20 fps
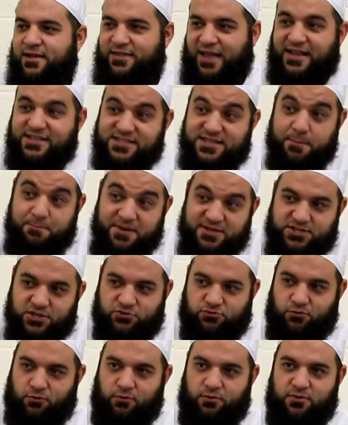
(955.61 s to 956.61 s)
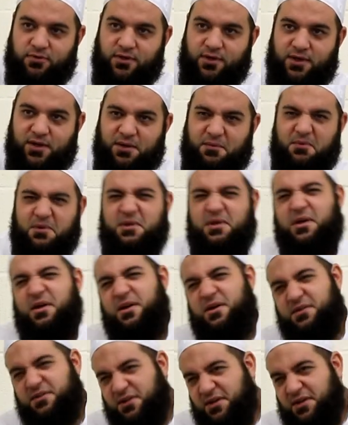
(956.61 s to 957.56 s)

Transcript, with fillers: That's the bitter truth. Yeah,